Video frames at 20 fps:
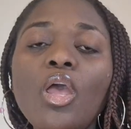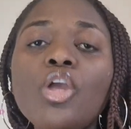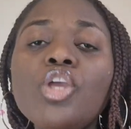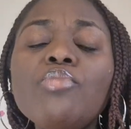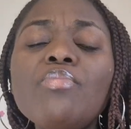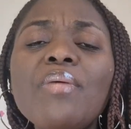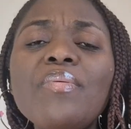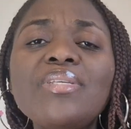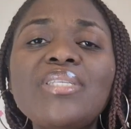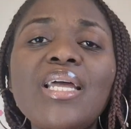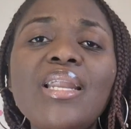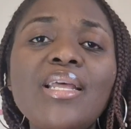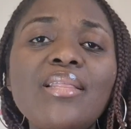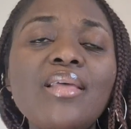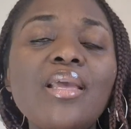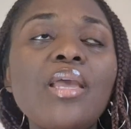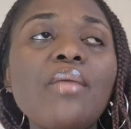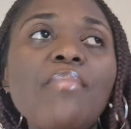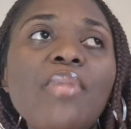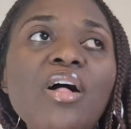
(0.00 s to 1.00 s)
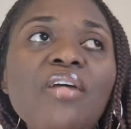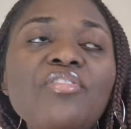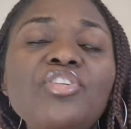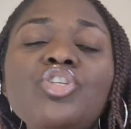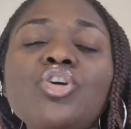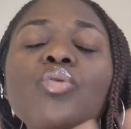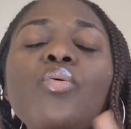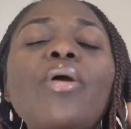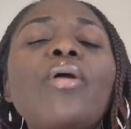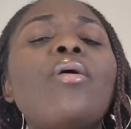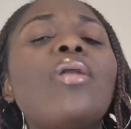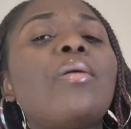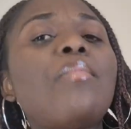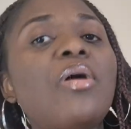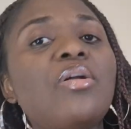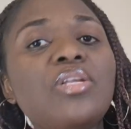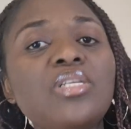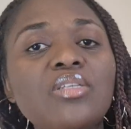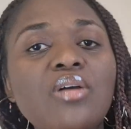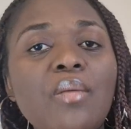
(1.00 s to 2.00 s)
You may be started thinking, Melvish, you're going on
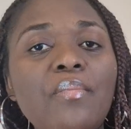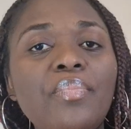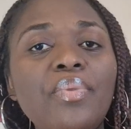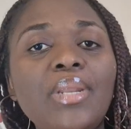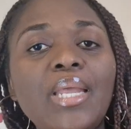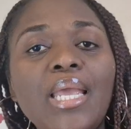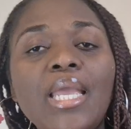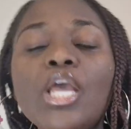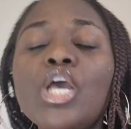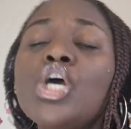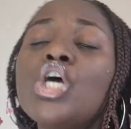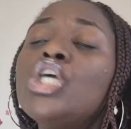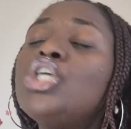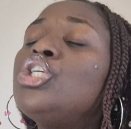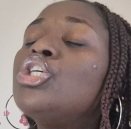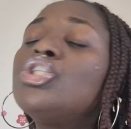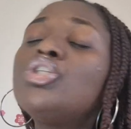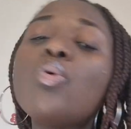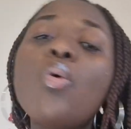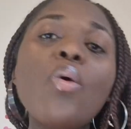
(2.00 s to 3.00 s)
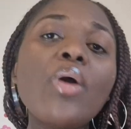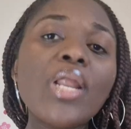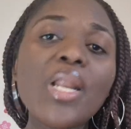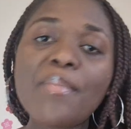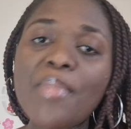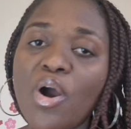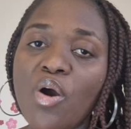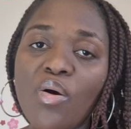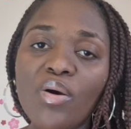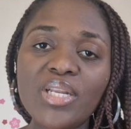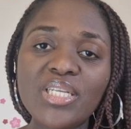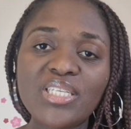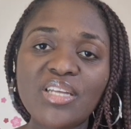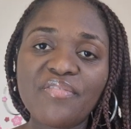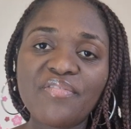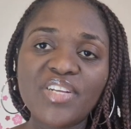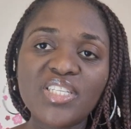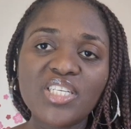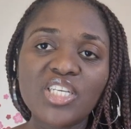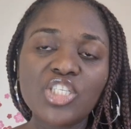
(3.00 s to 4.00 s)
about this company, you're talking about all these
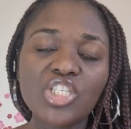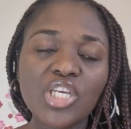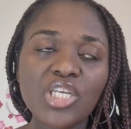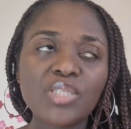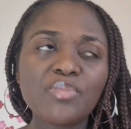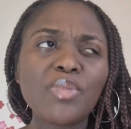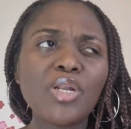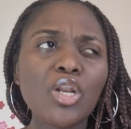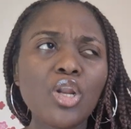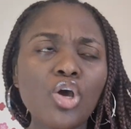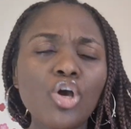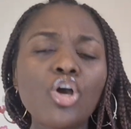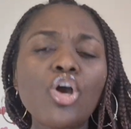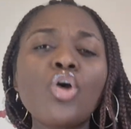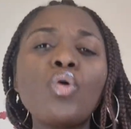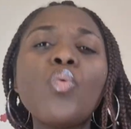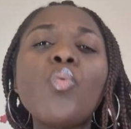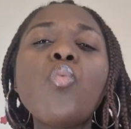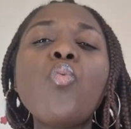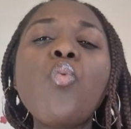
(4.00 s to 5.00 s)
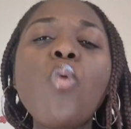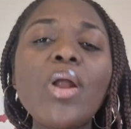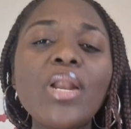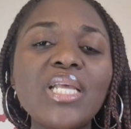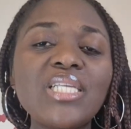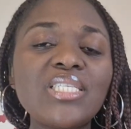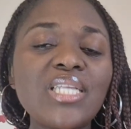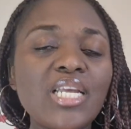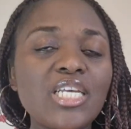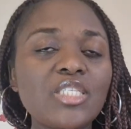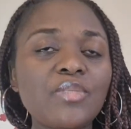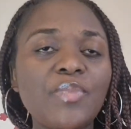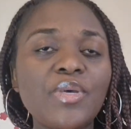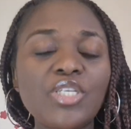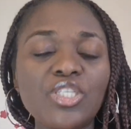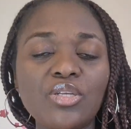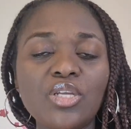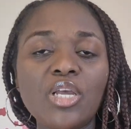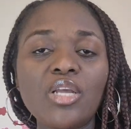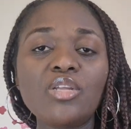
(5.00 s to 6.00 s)
advantages, but look, what is
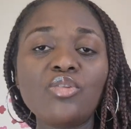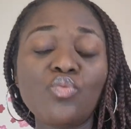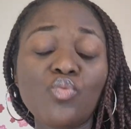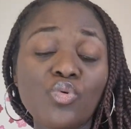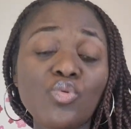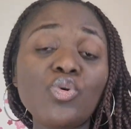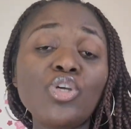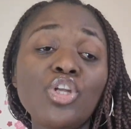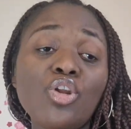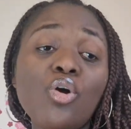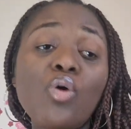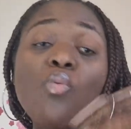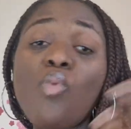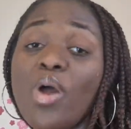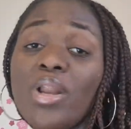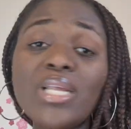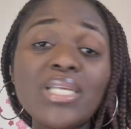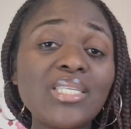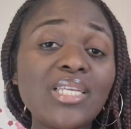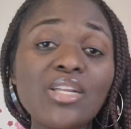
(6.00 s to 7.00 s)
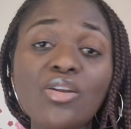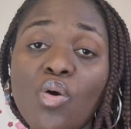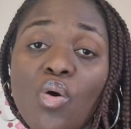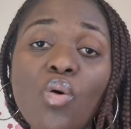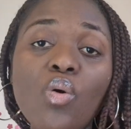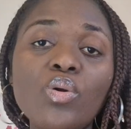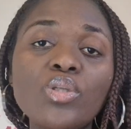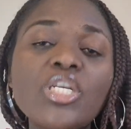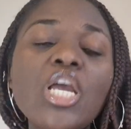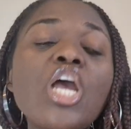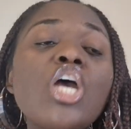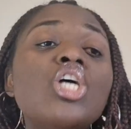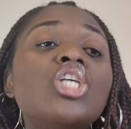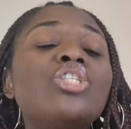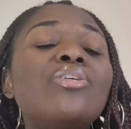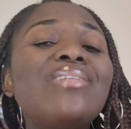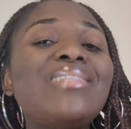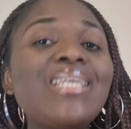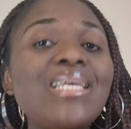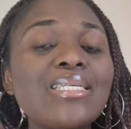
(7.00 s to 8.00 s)
it what is it called?
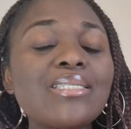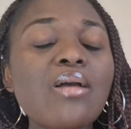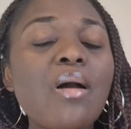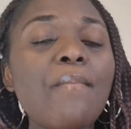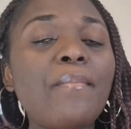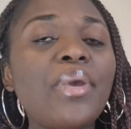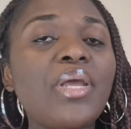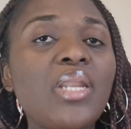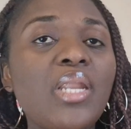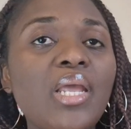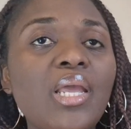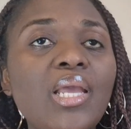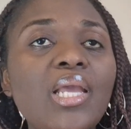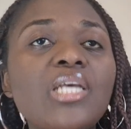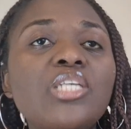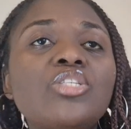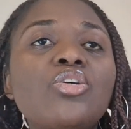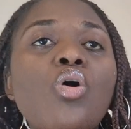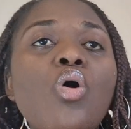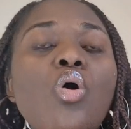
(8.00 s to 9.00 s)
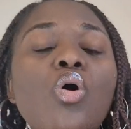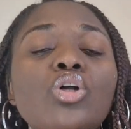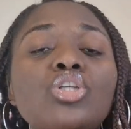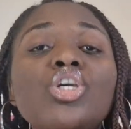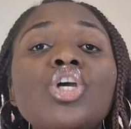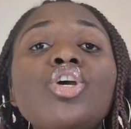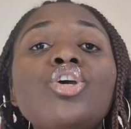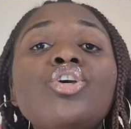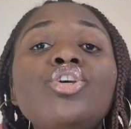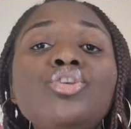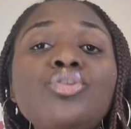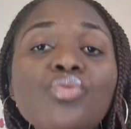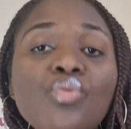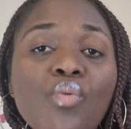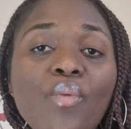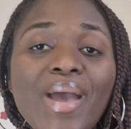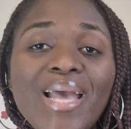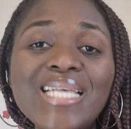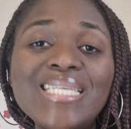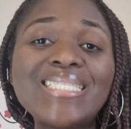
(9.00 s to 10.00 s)
So this company is called
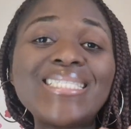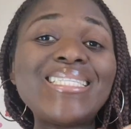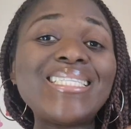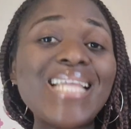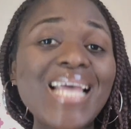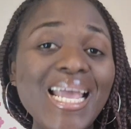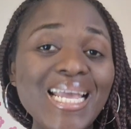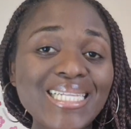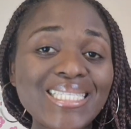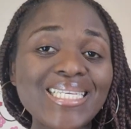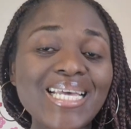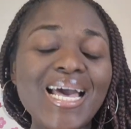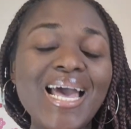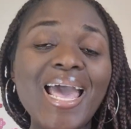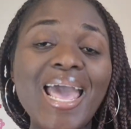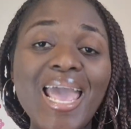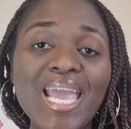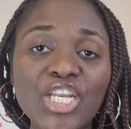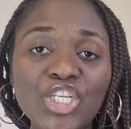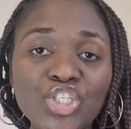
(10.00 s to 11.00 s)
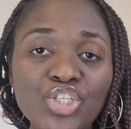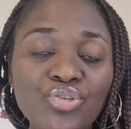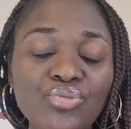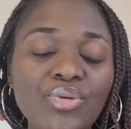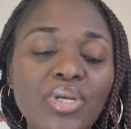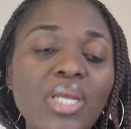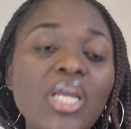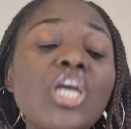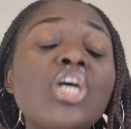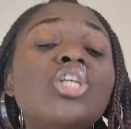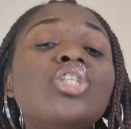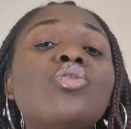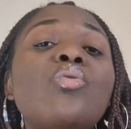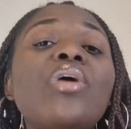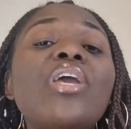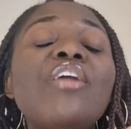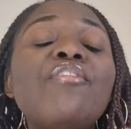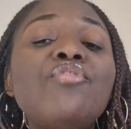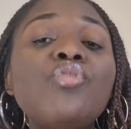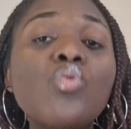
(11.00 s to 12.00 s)
US Data Entry.
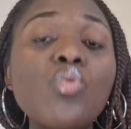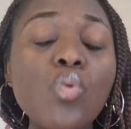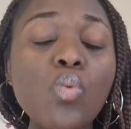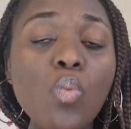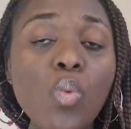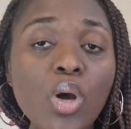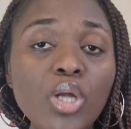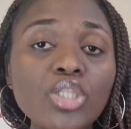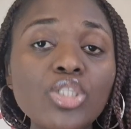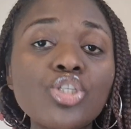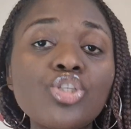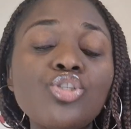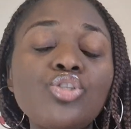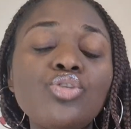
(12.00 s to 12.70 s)
So if you want